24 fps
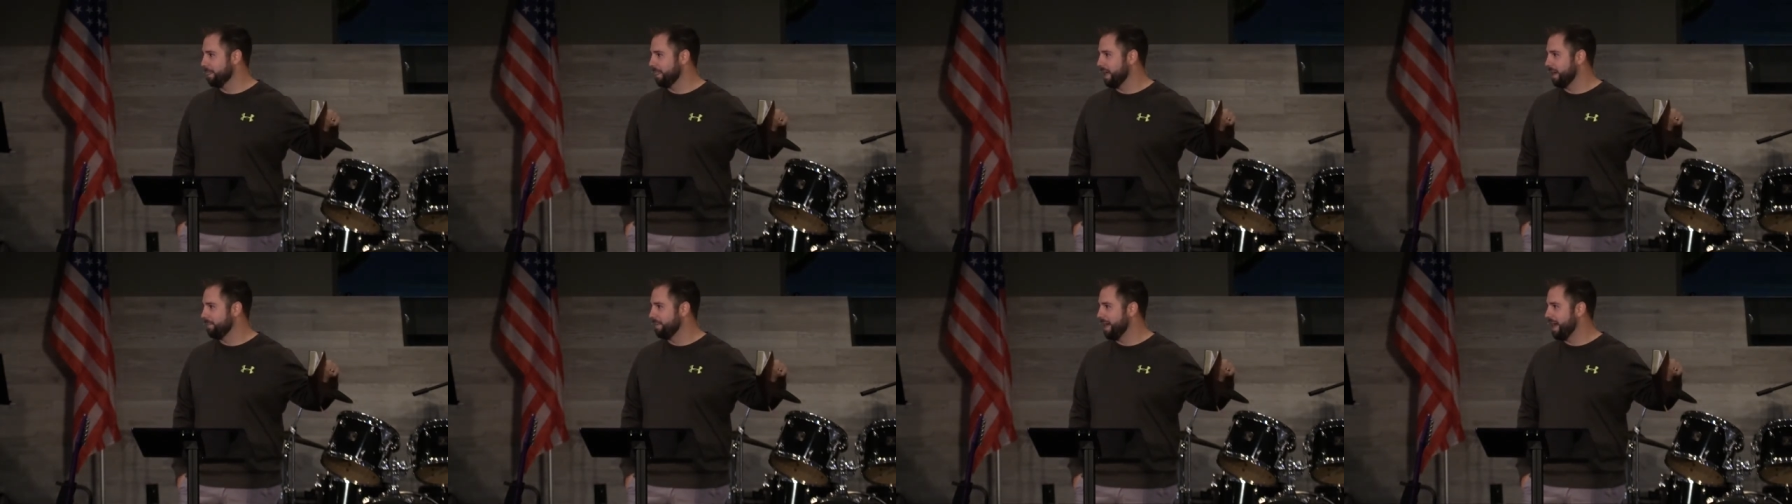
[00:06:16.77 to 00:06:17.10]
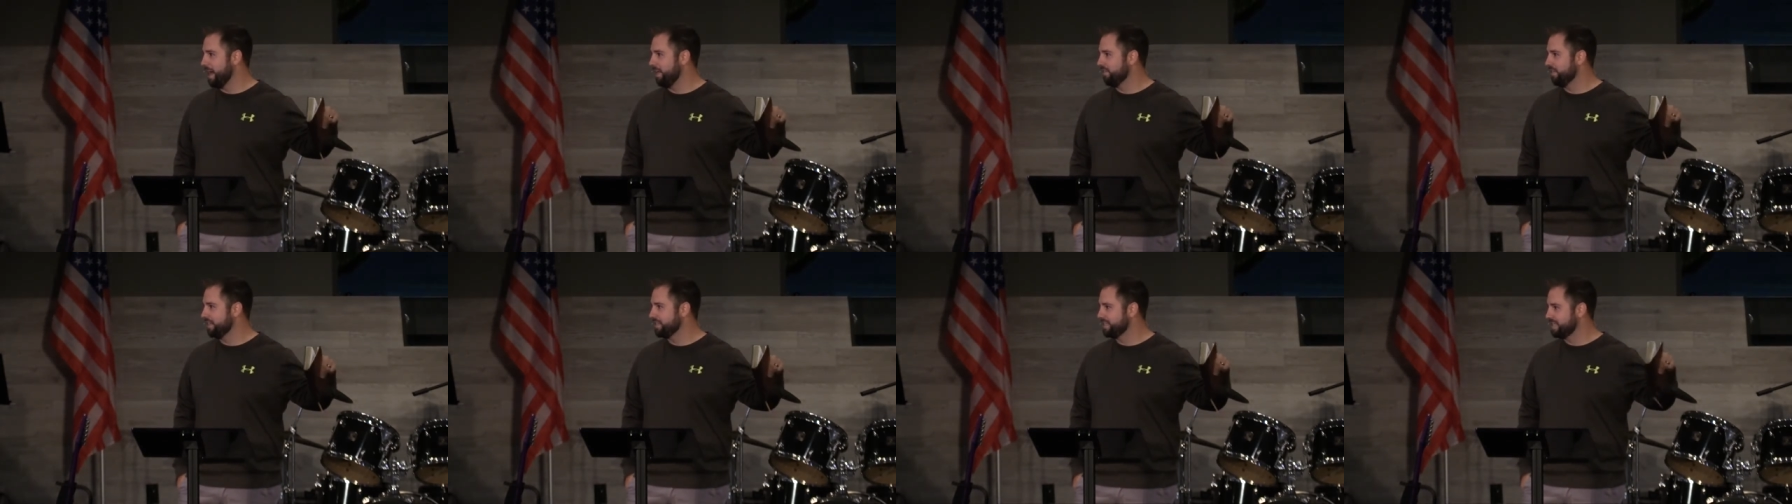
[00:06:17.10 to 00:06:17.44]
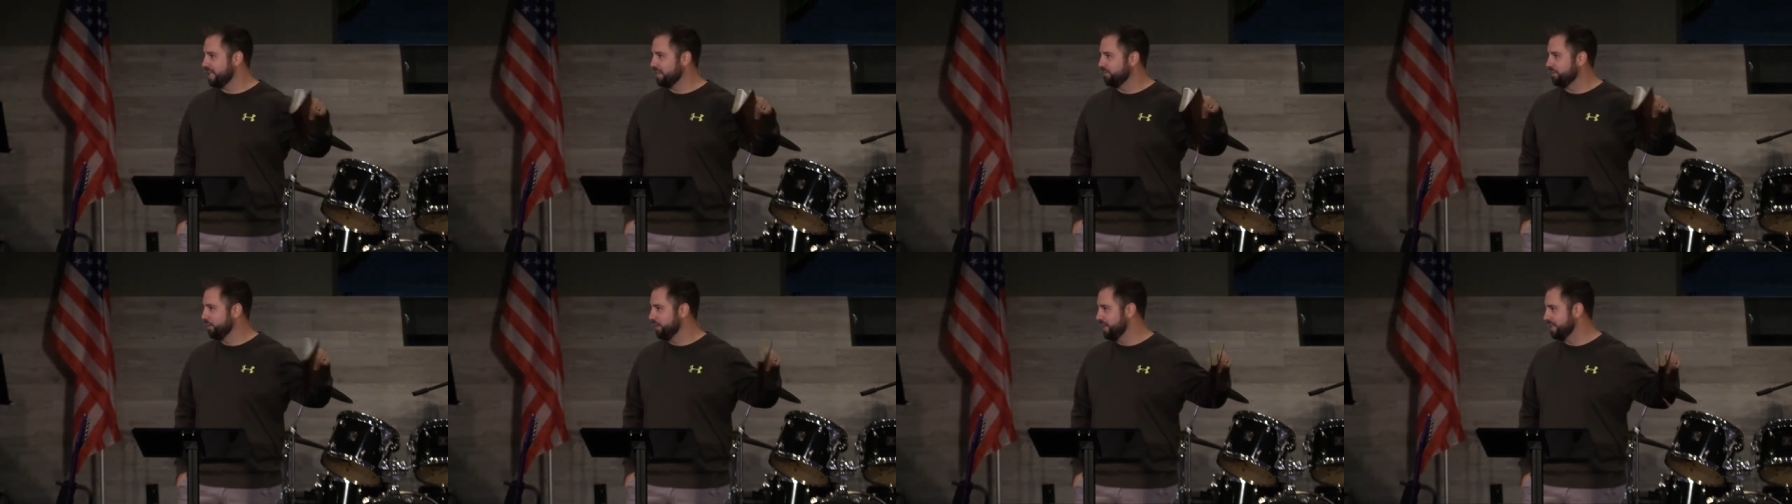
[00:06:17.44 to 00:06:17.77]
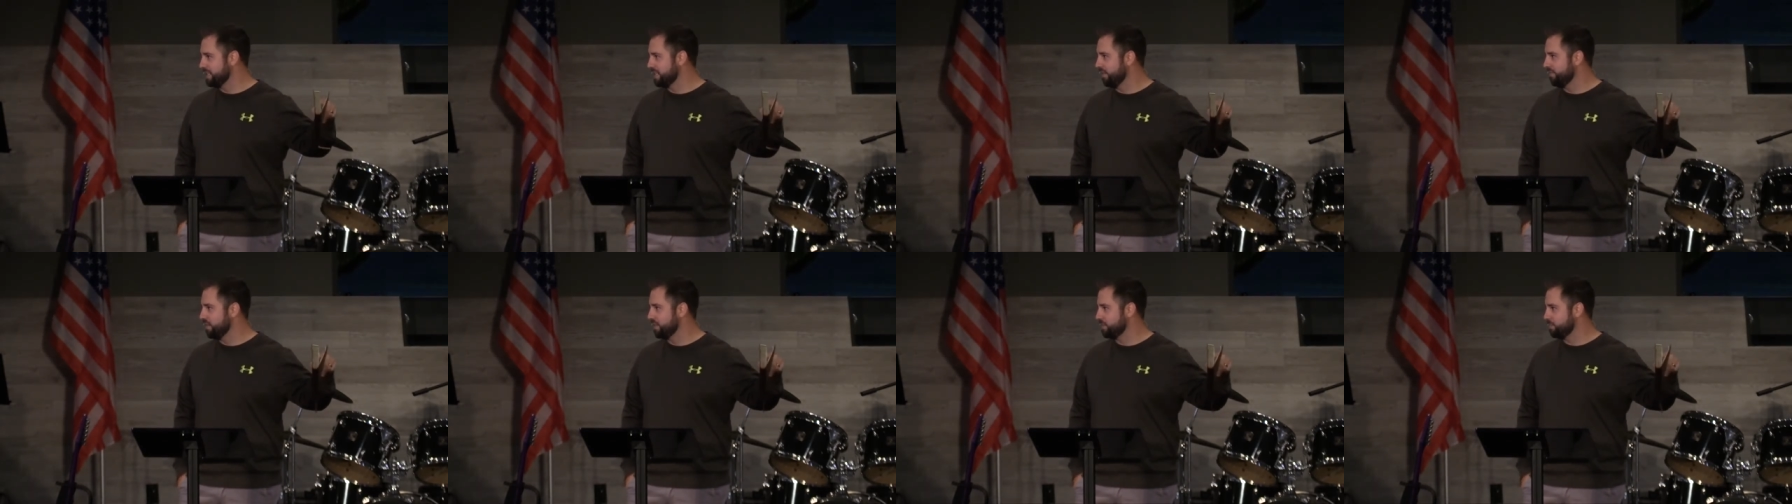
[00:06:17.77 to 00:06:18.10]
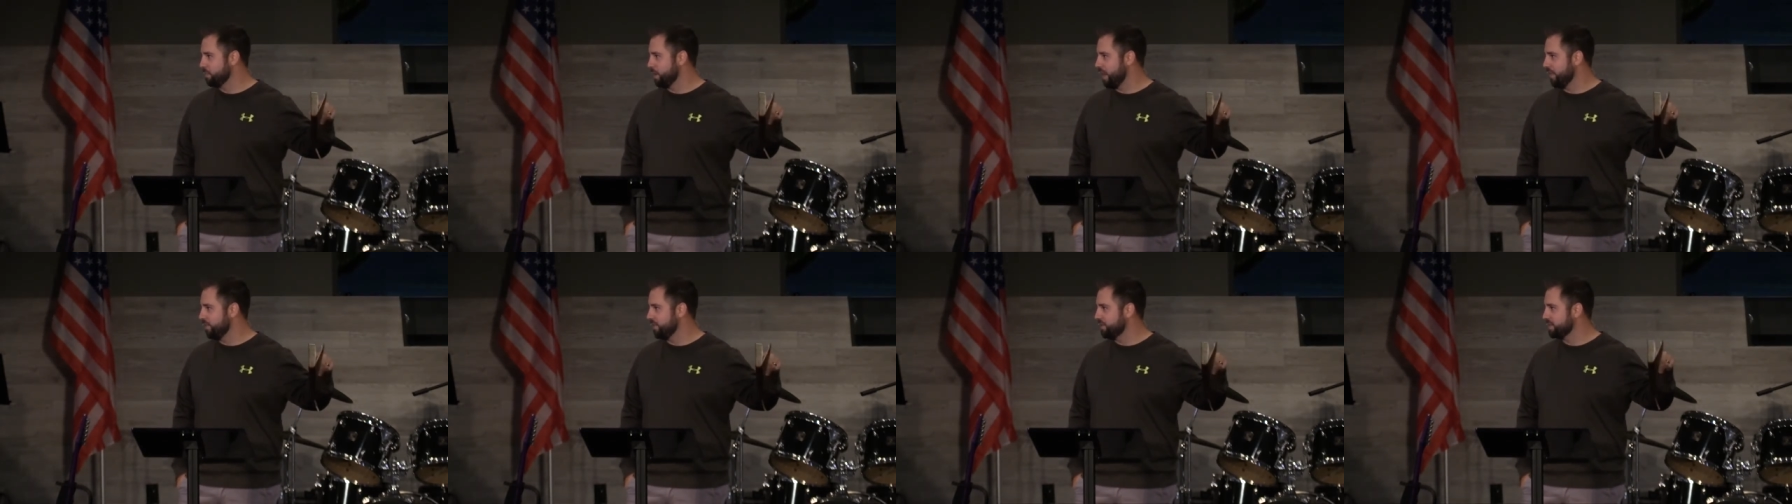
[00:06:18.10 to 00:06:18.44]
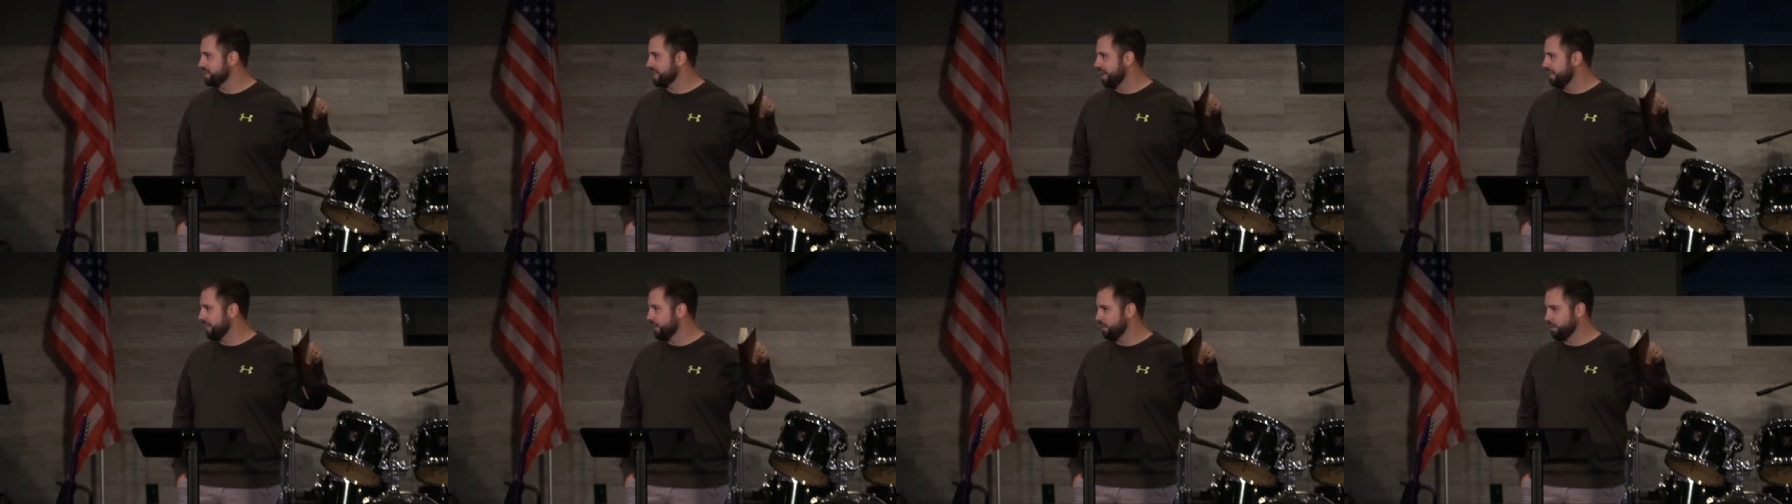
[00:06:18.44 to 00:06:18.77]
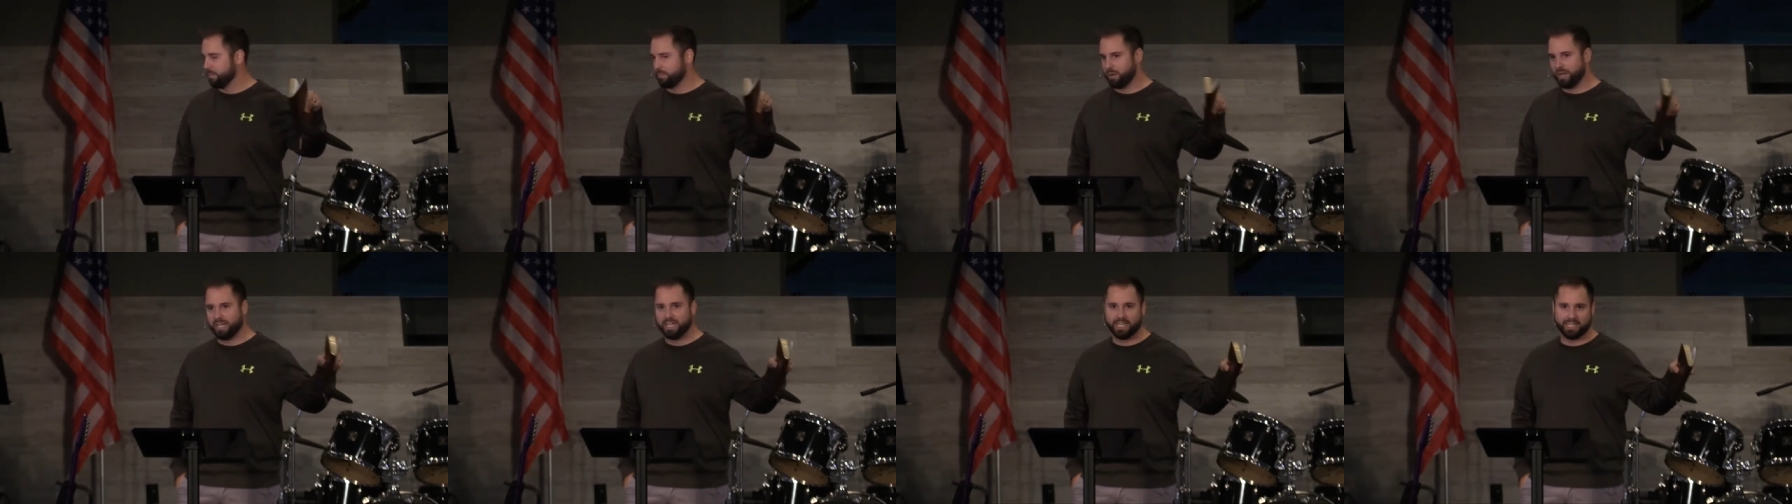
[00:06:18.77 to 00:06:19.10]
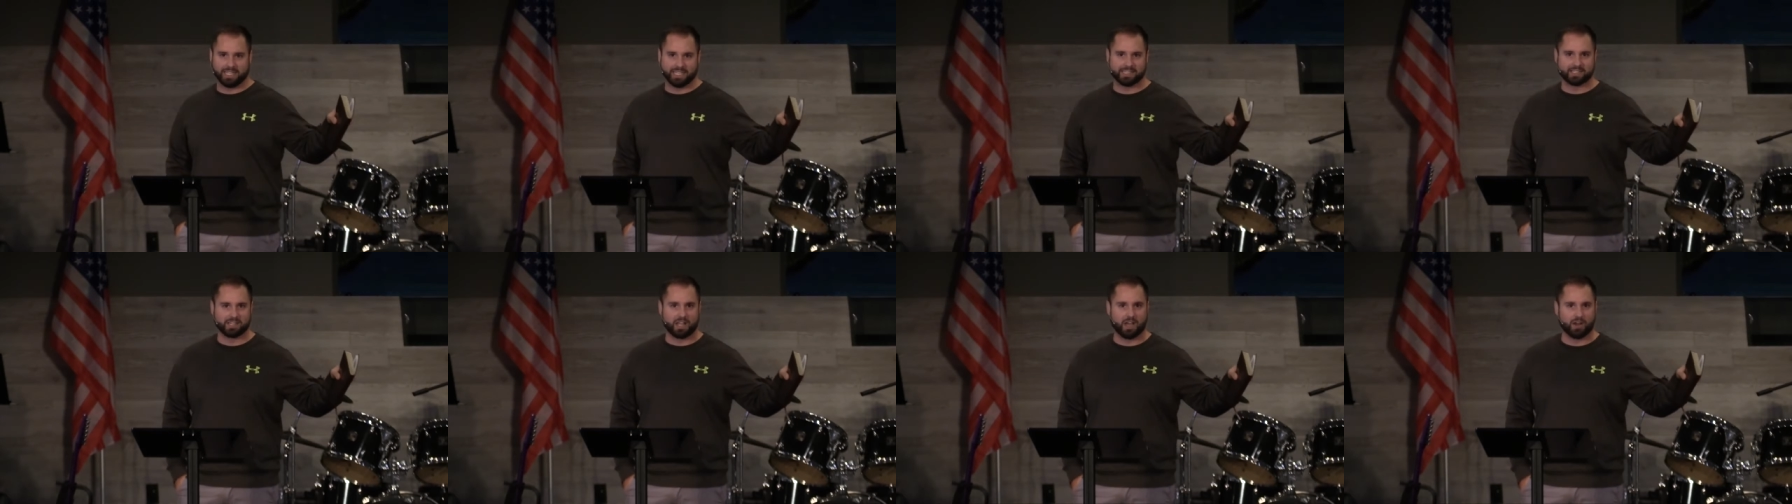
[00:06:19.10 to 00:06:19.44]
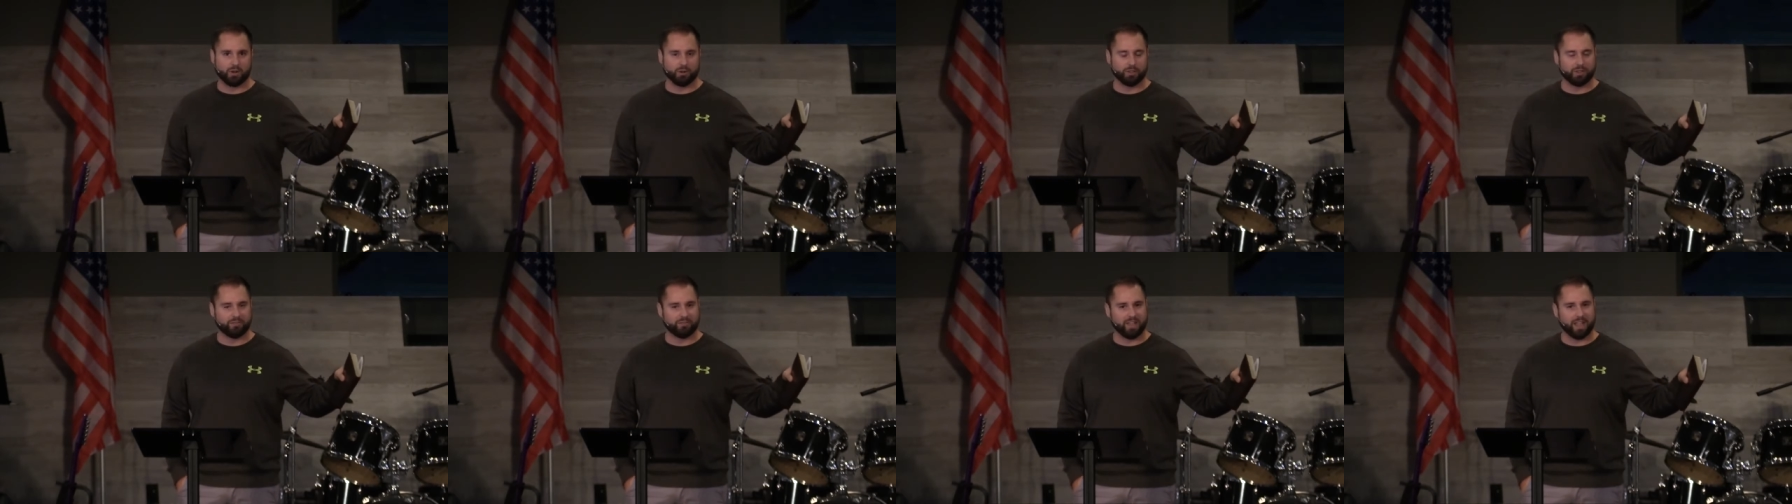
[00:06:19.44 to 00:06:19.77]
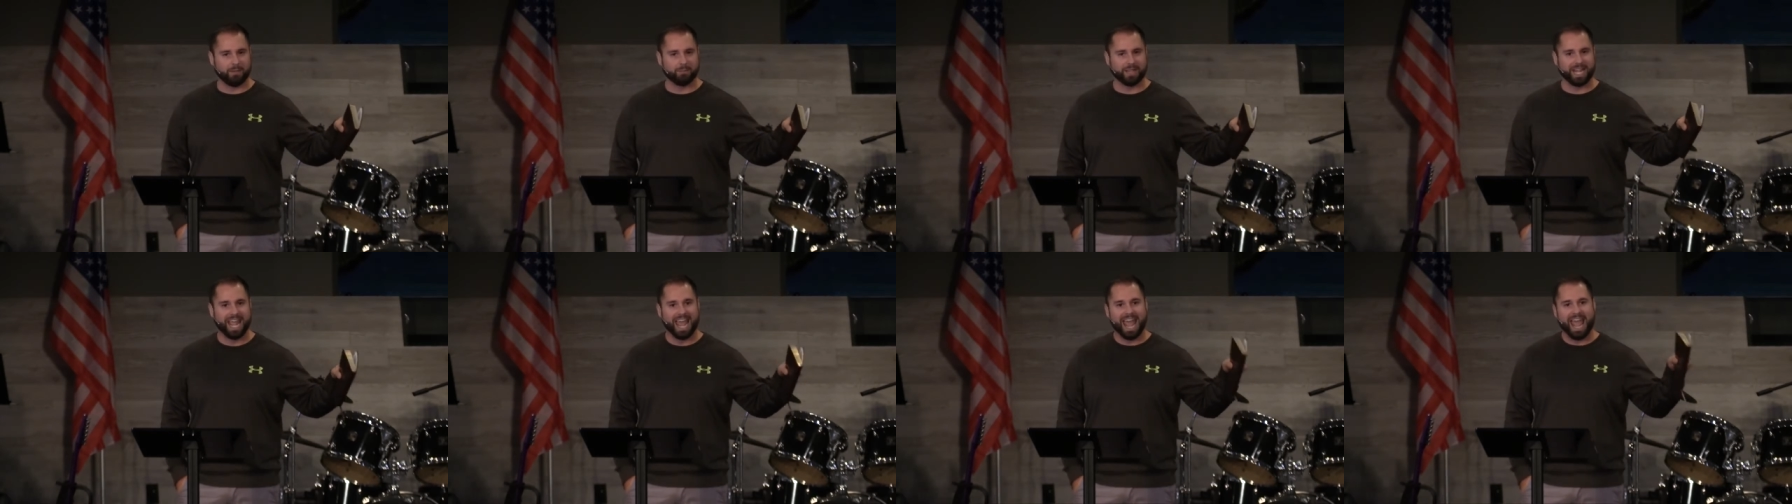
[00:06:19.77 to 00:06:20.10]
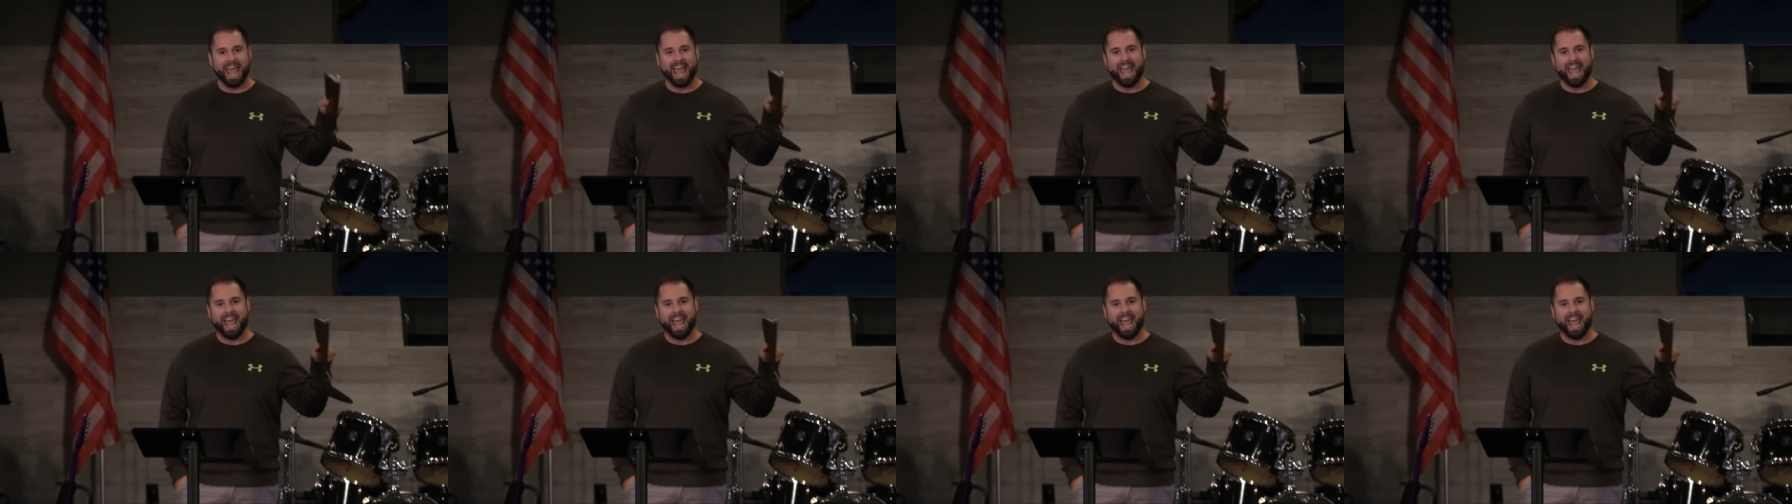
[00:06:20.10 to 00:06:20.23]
about the sinfulness of his brothers, how they were bringing dishonor in the family.